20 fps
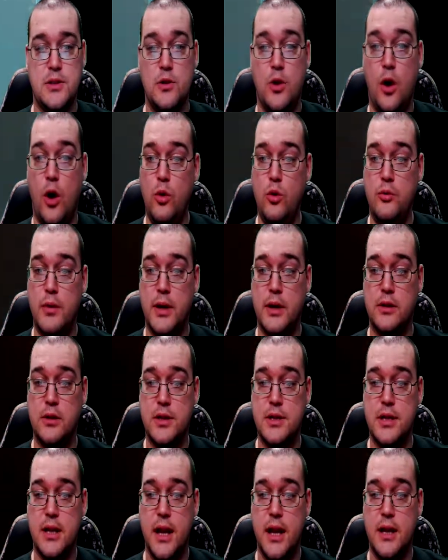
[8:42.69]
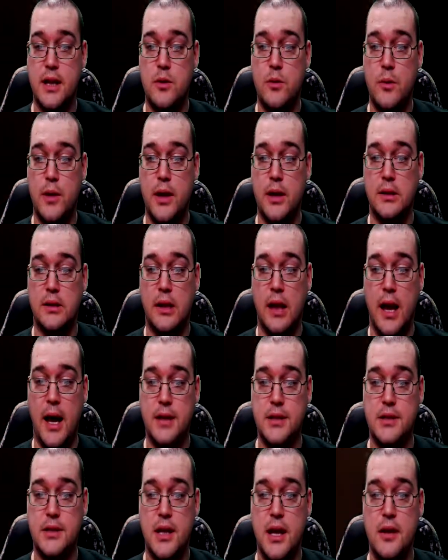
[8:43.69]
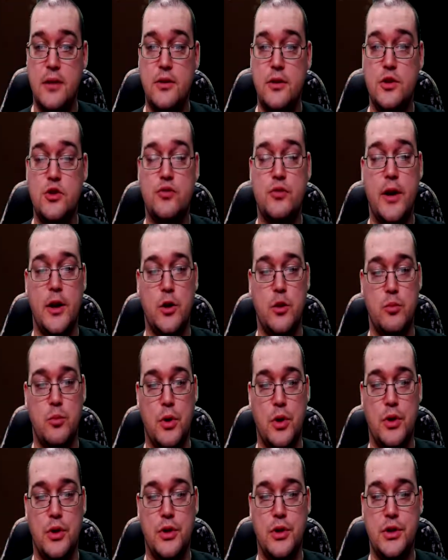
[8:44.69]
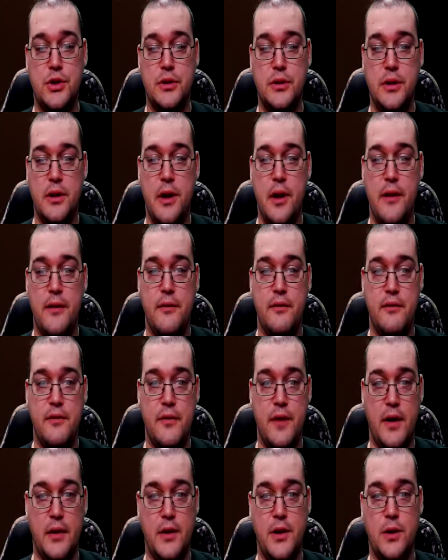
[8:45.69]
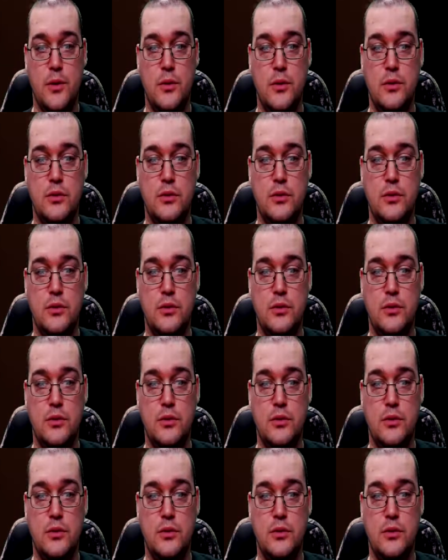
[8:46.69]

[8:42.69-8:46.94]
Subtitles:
Oh, but it looks like we unlocked the Trader perk. Very cool.